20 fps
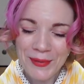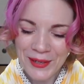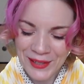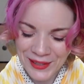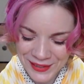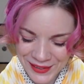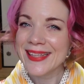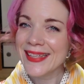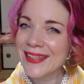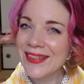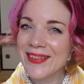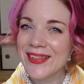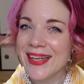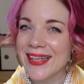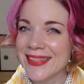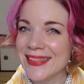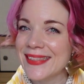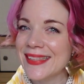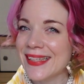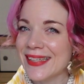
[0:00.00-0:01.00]
I think you
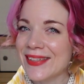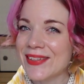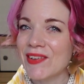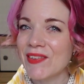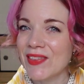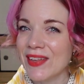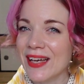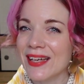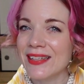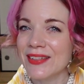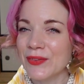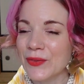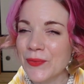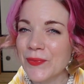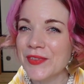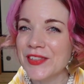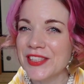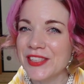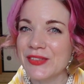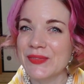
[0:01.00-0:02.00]
can tell that an
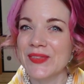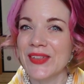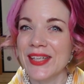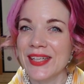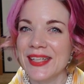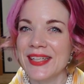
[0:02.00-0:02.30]
obijime